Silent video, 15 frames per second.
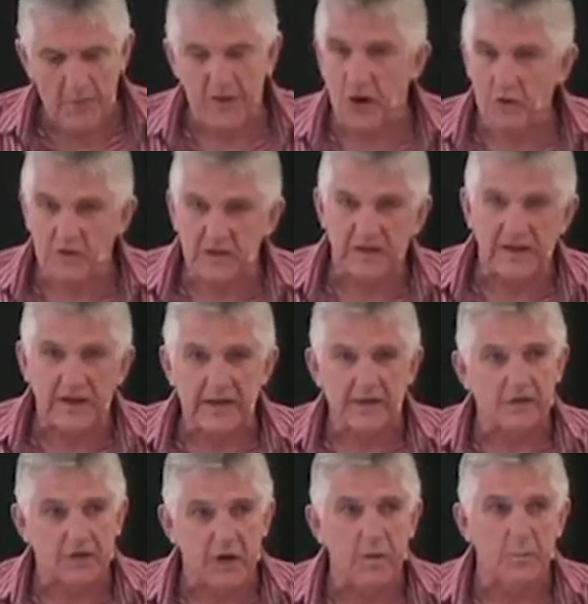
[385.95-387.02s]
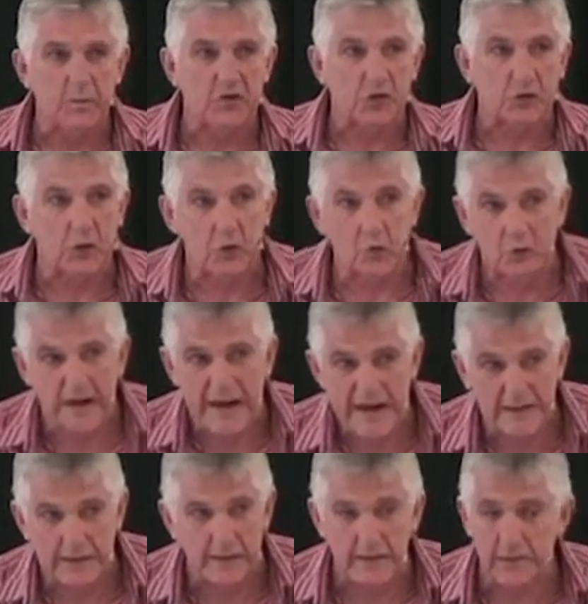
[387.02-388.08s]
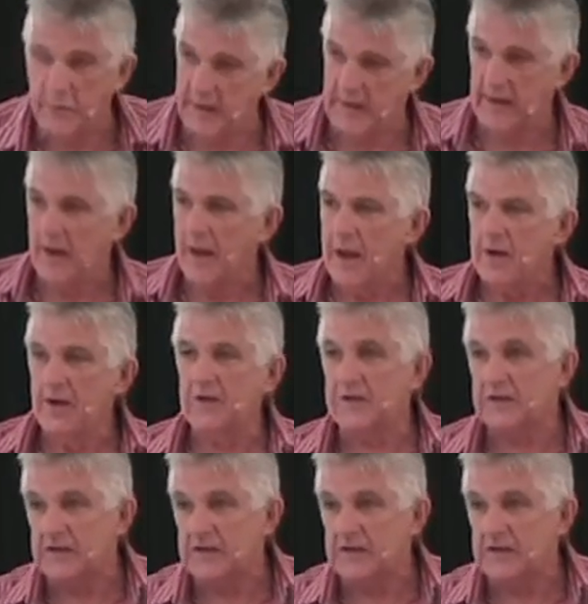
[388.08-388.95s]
but I'll just let the temperature cool down a little bit because